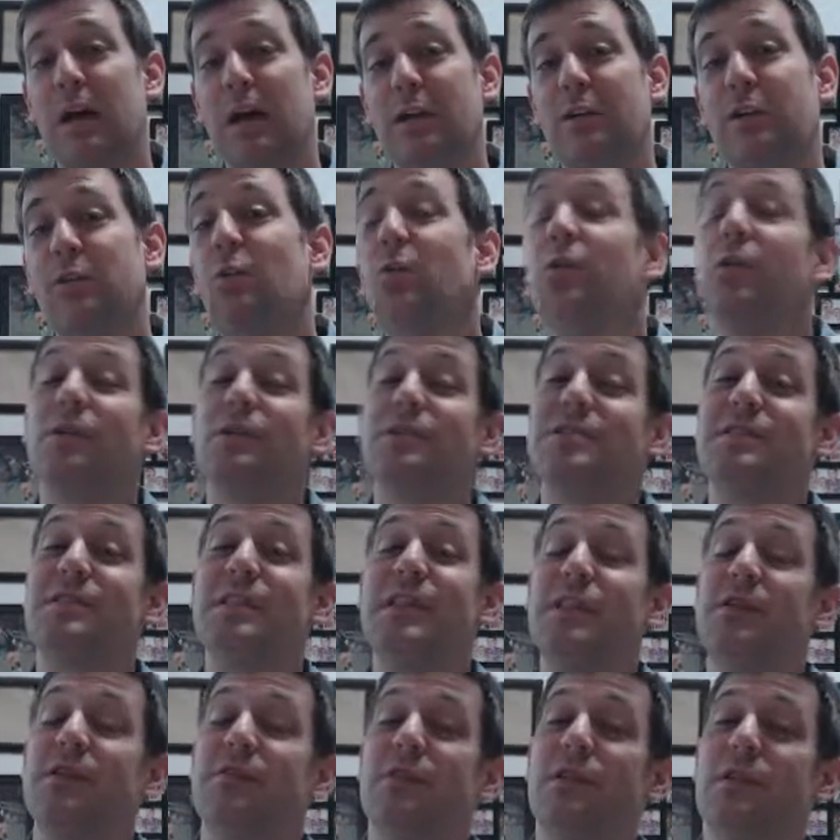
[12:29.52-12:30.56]
Your
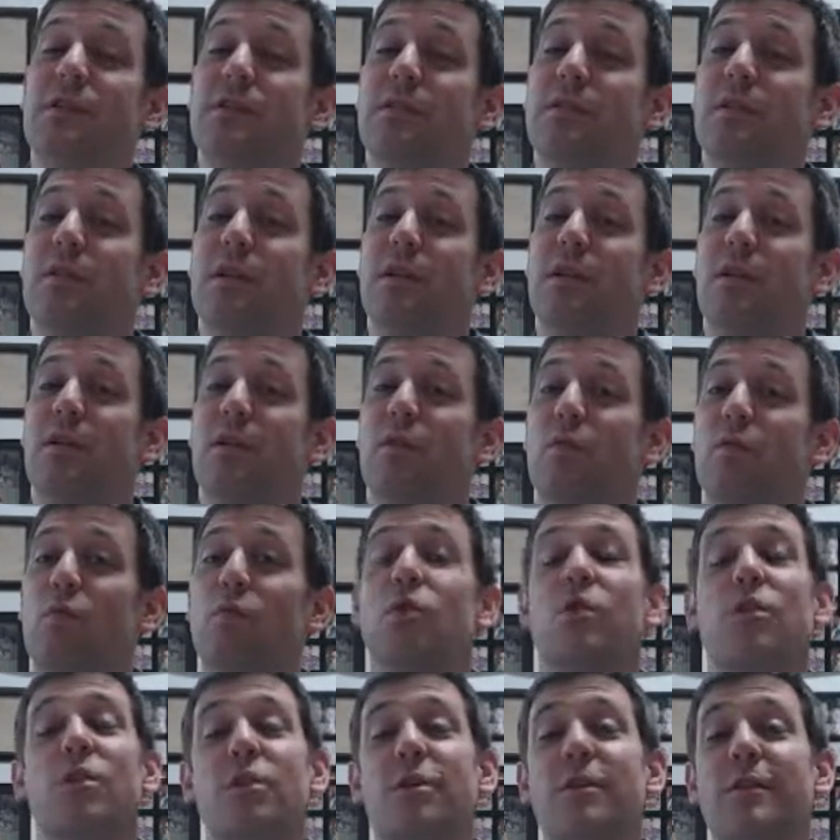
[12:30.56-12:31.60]
secret
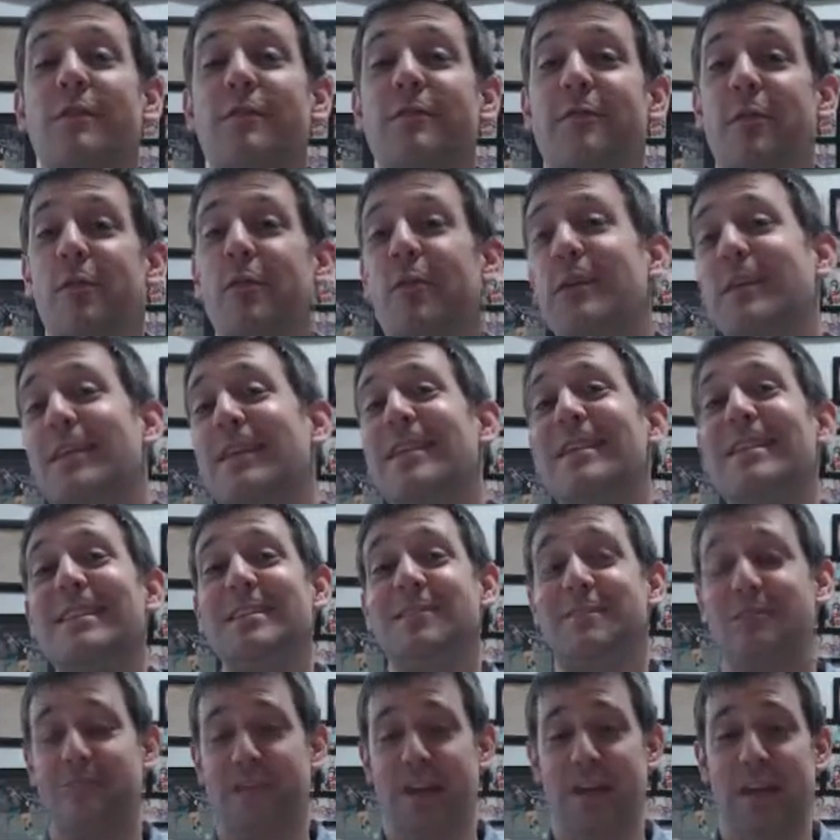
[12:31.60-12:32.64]
word for
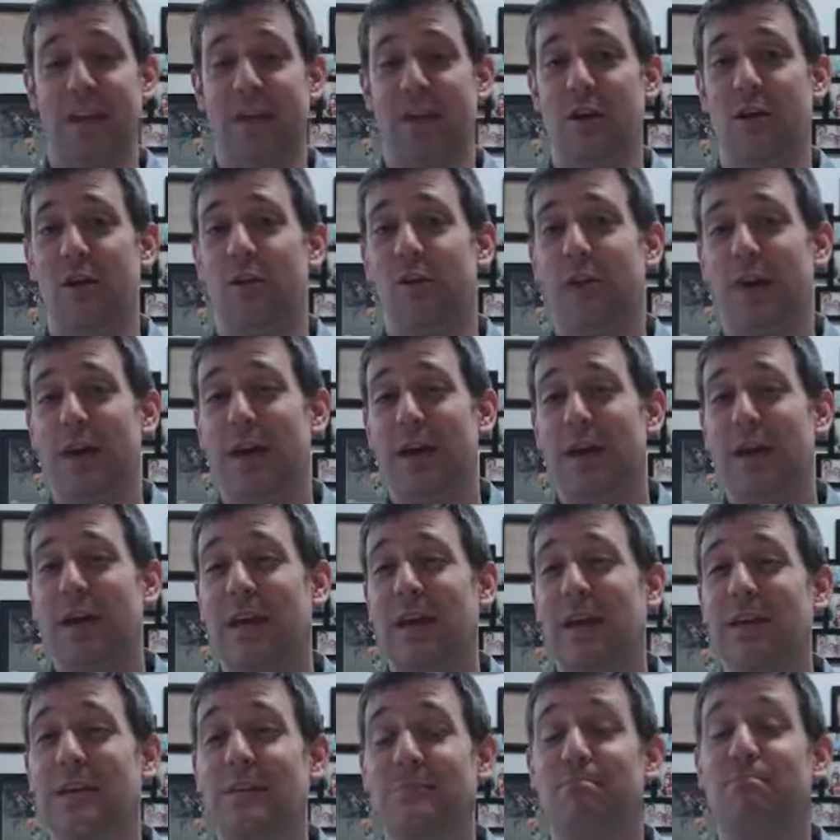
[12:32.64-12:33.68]
this video
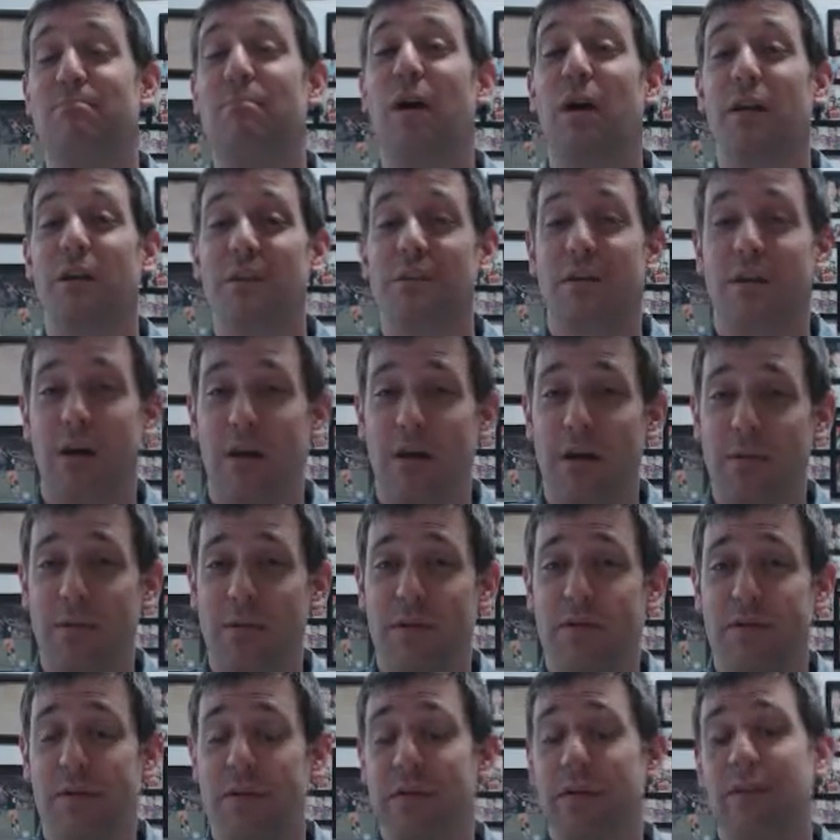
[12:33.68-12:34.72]
is buttercup.
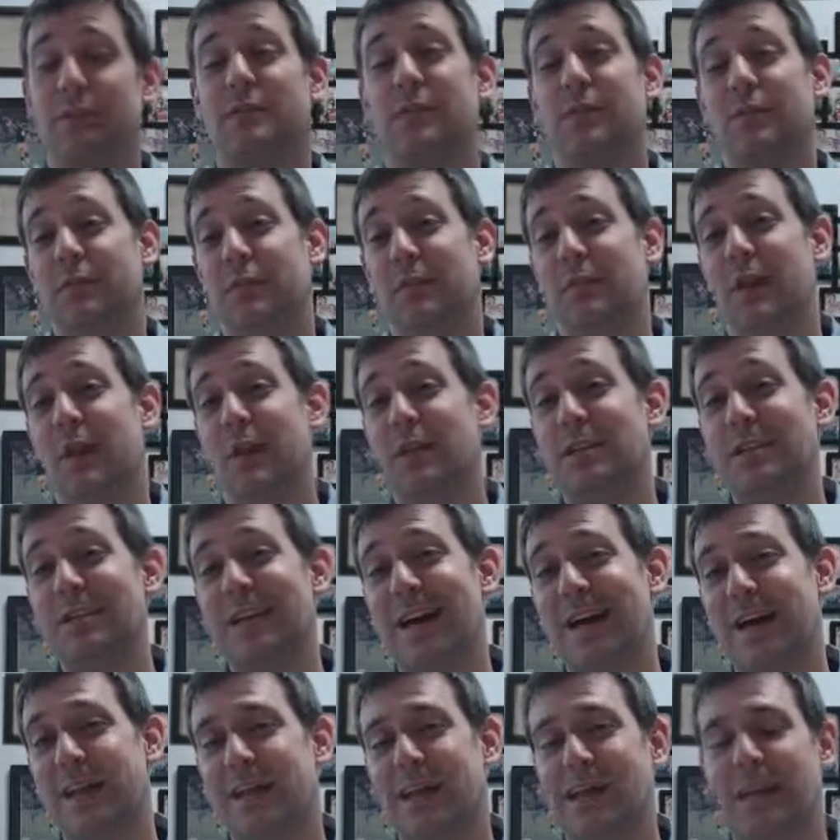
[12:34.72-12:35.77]
So if you want to
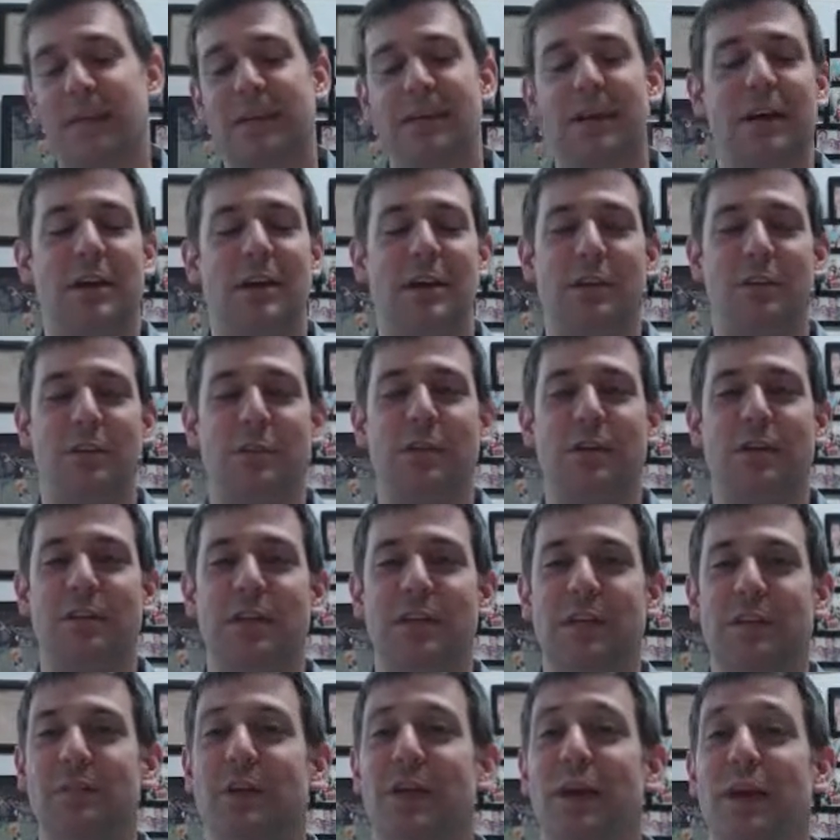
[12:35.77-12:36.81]
jot that down in your
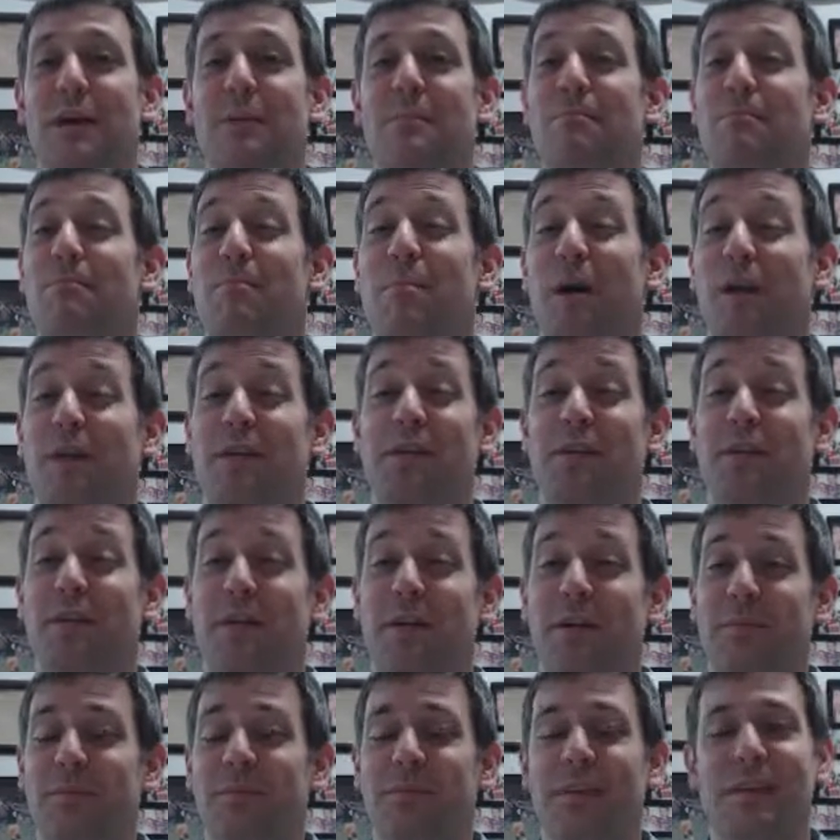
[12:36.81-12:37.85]
worksheet,
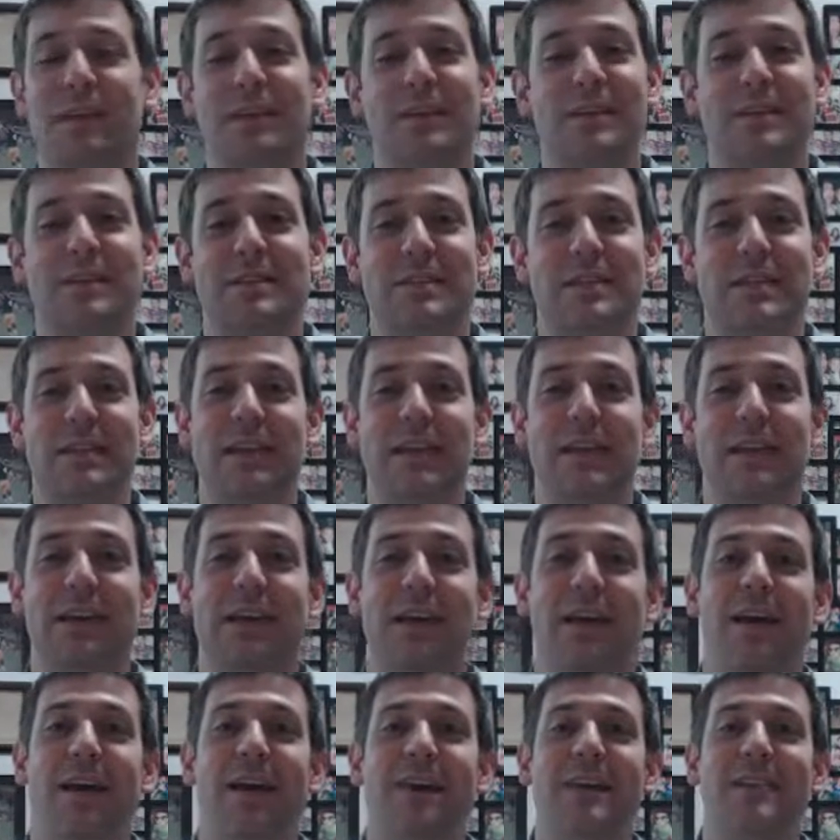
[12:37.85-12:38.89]
buttercup is the